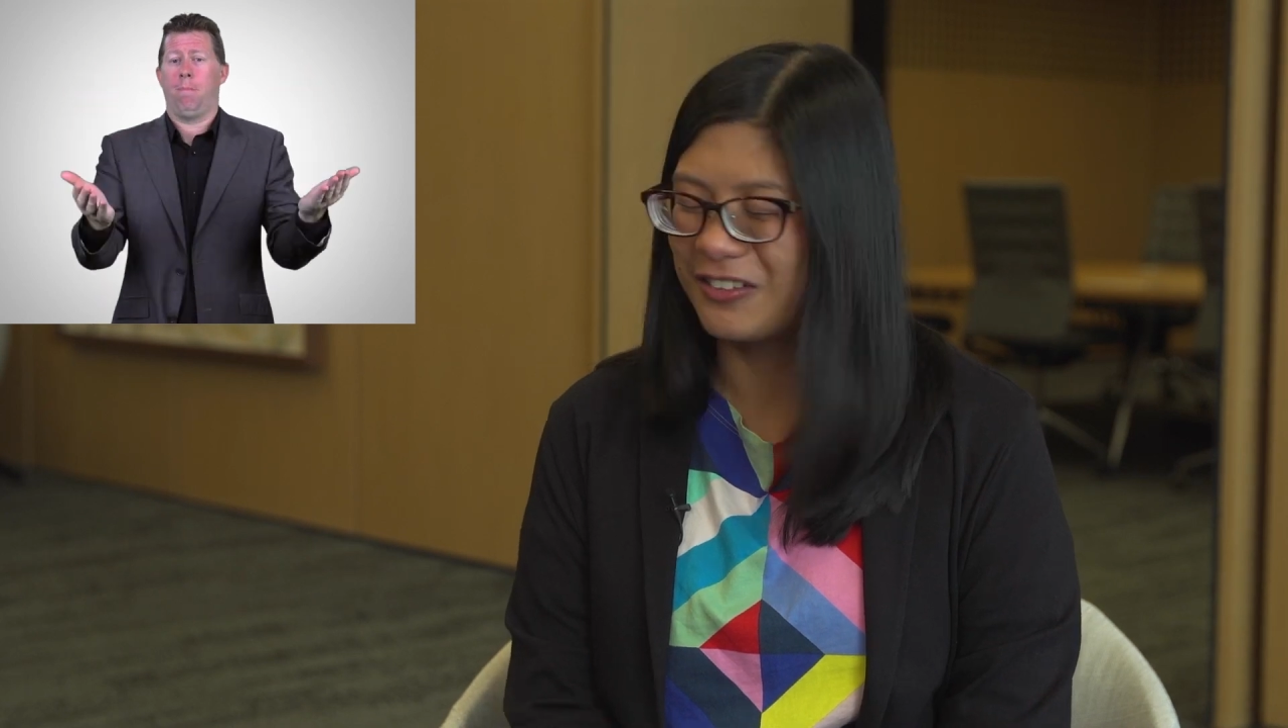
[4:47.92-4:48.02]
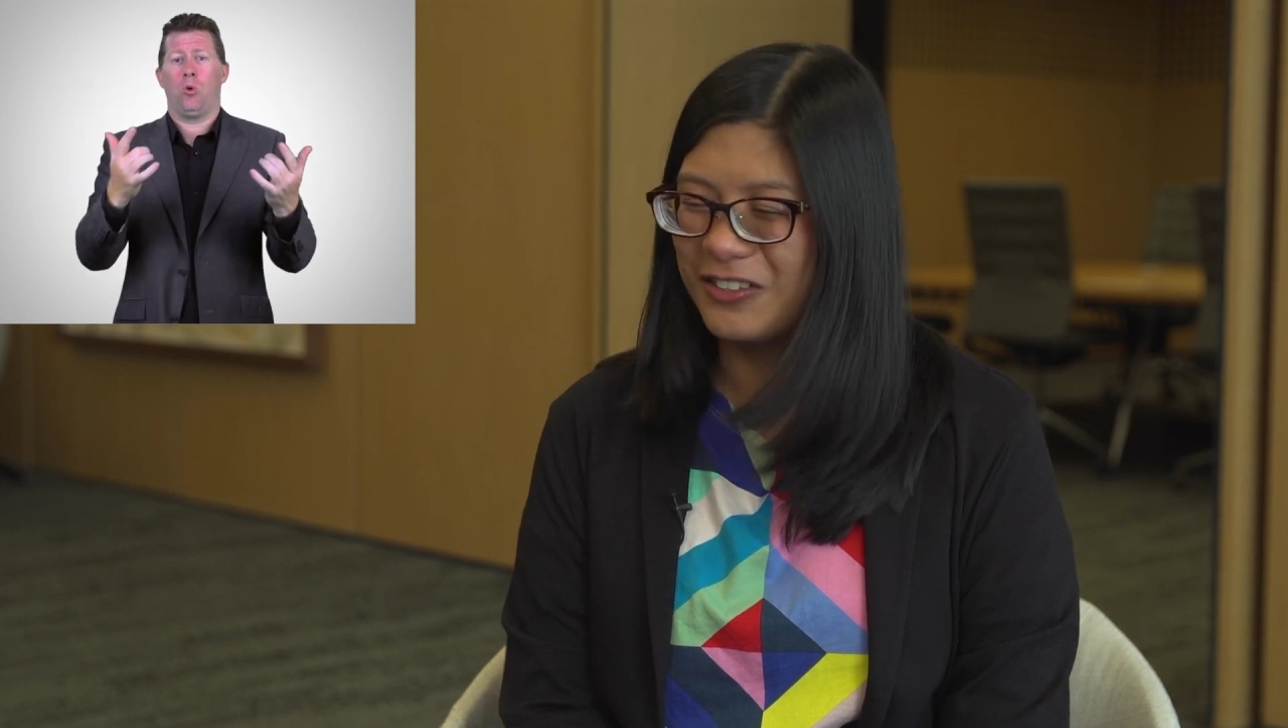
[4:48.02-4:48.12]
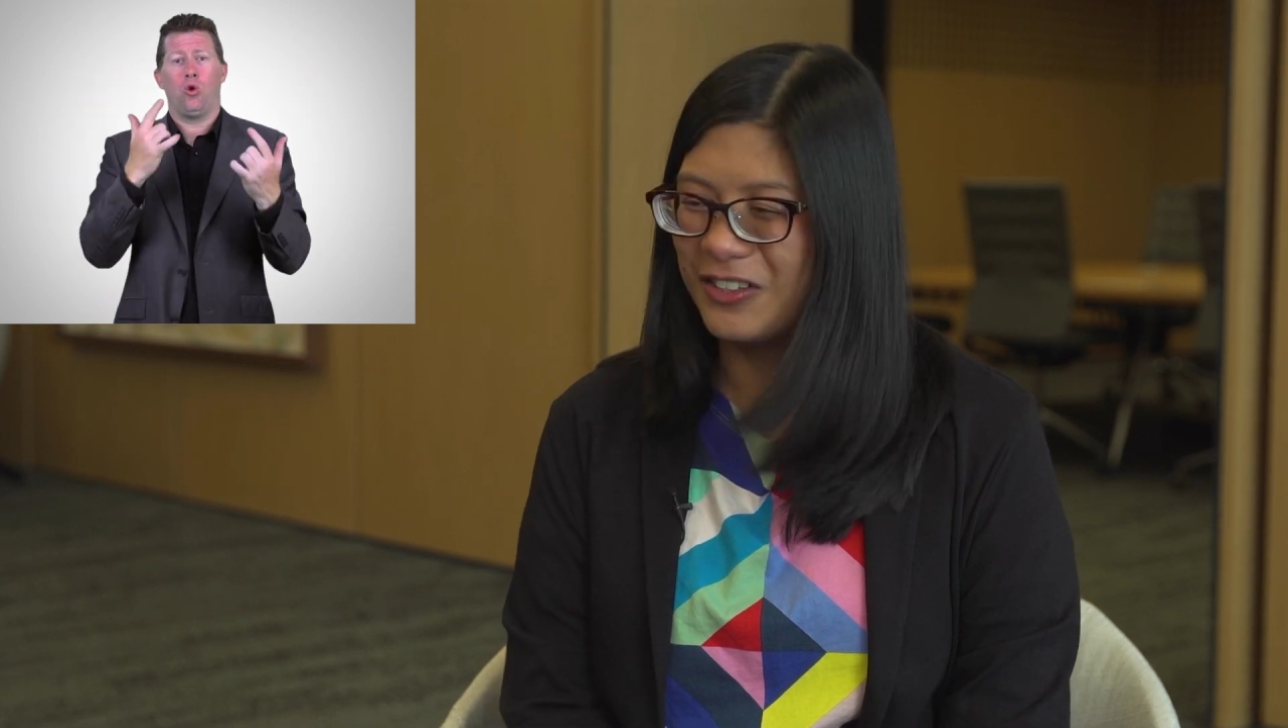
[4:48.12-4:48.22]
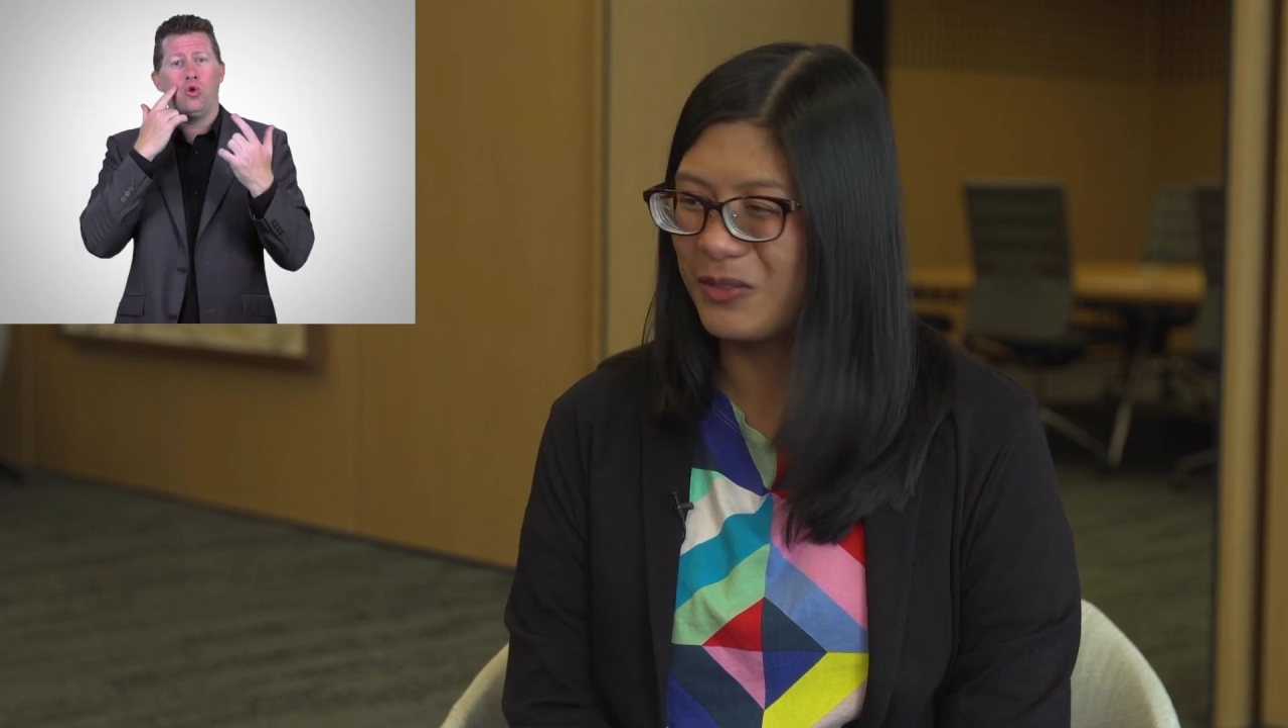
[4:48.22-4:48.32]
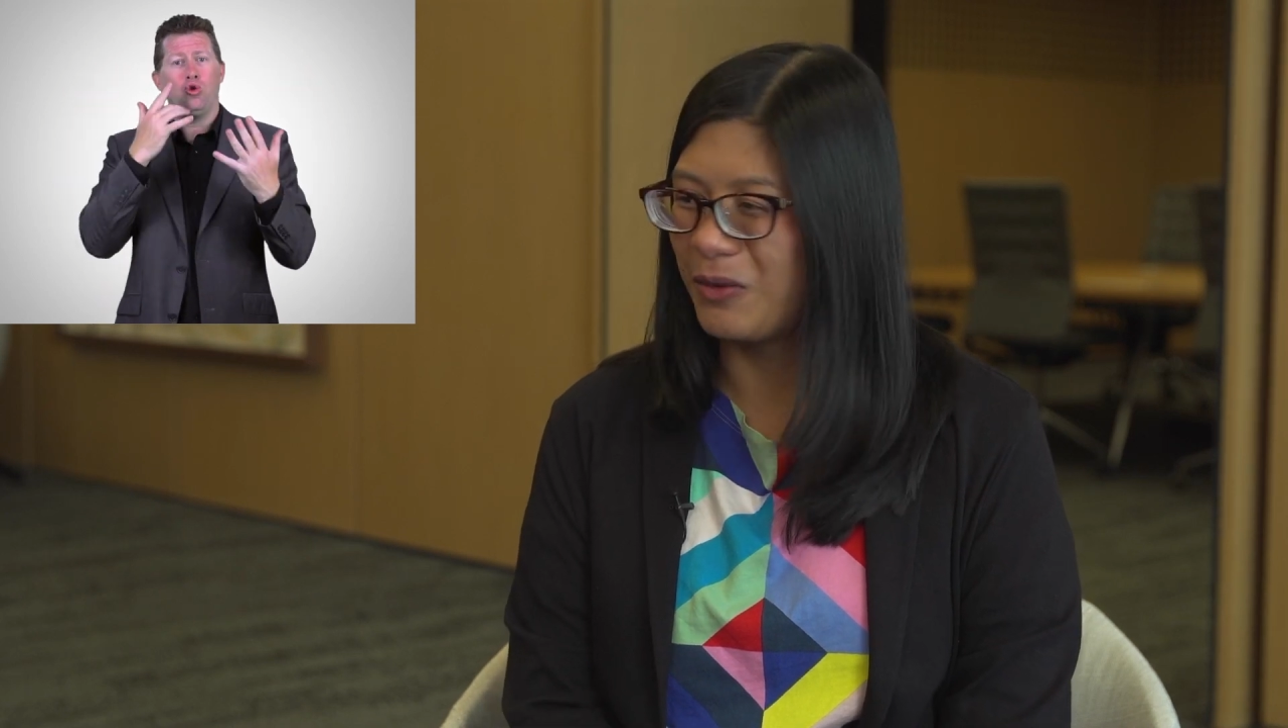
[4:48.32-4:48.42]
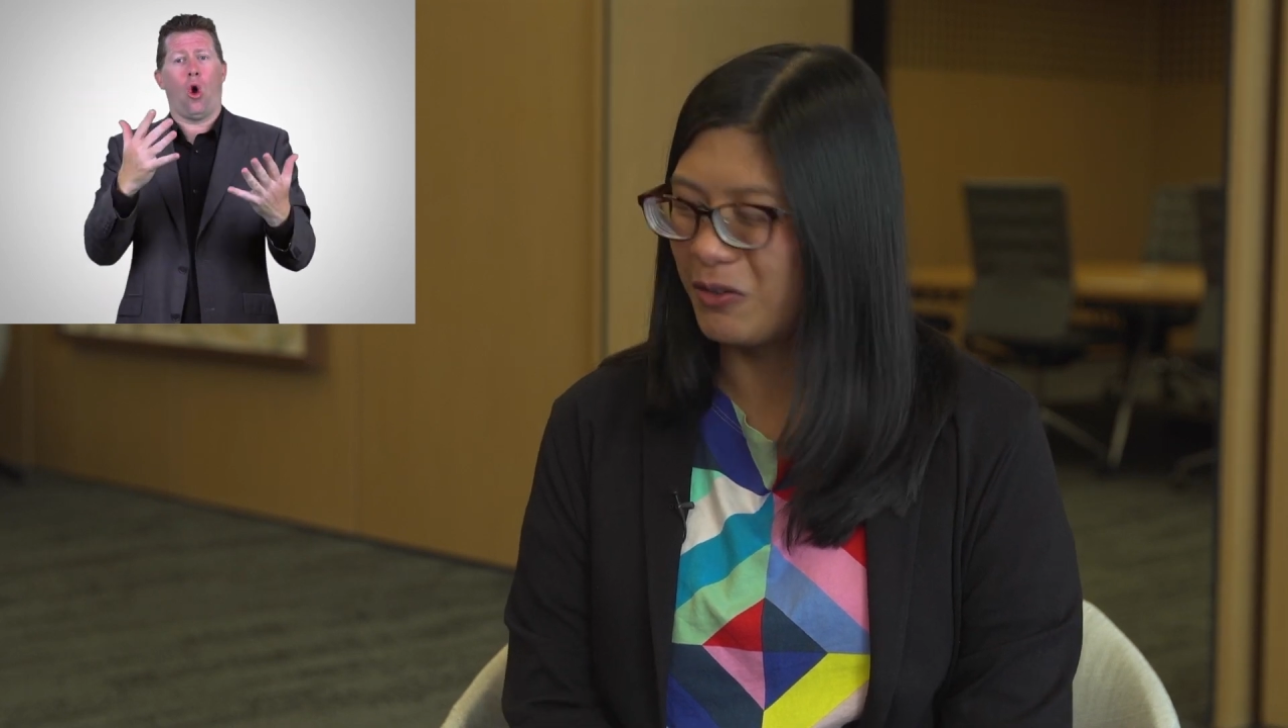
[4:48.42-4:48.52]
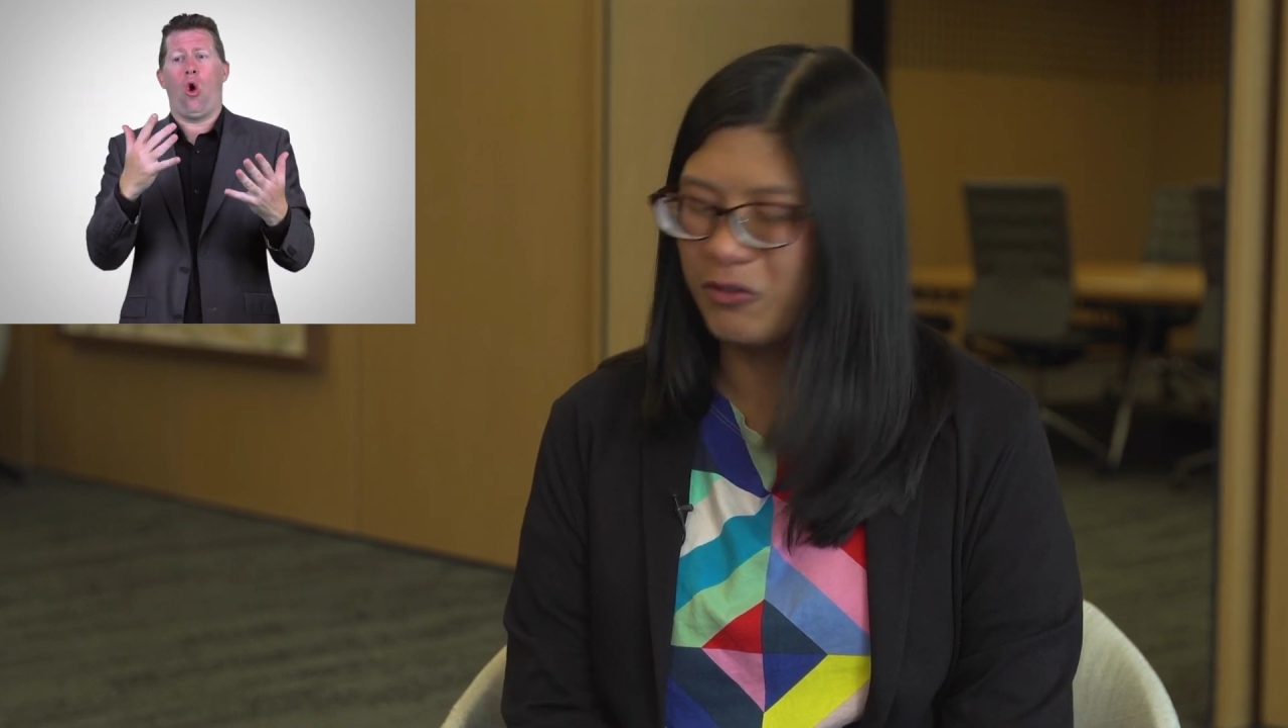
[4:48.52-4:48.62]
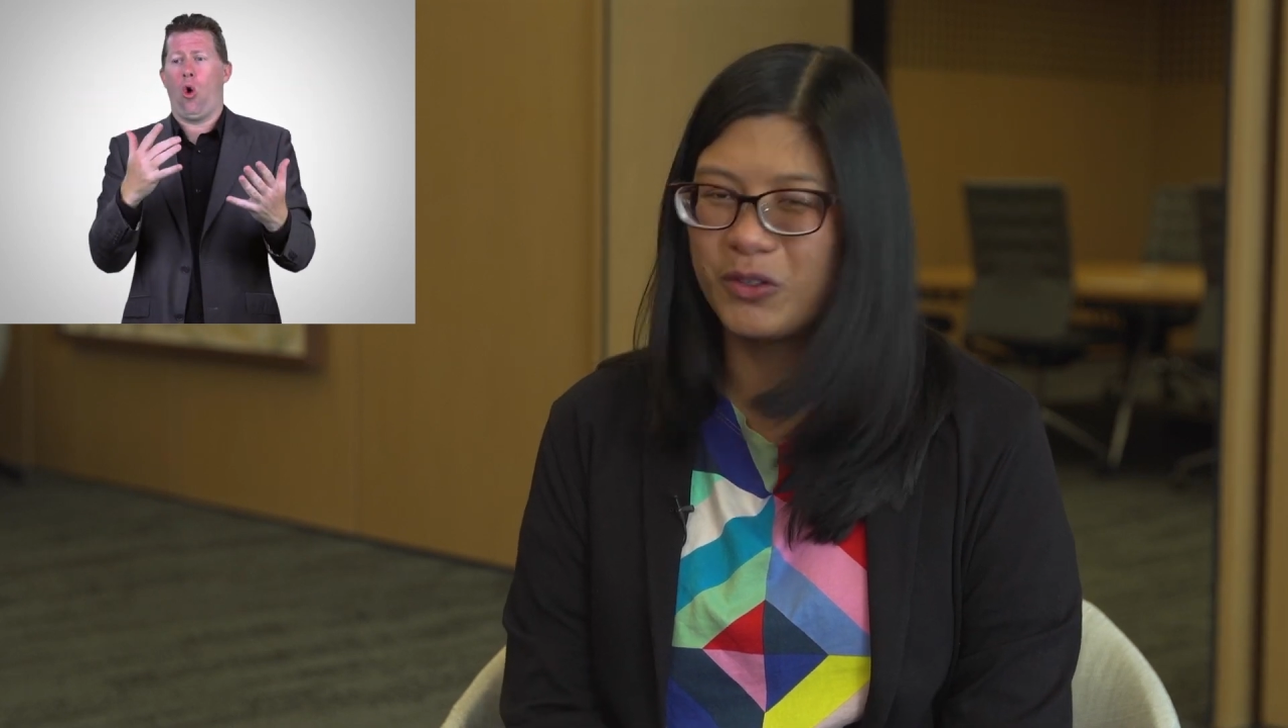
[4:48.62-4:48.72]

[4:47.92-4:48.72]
just wonderful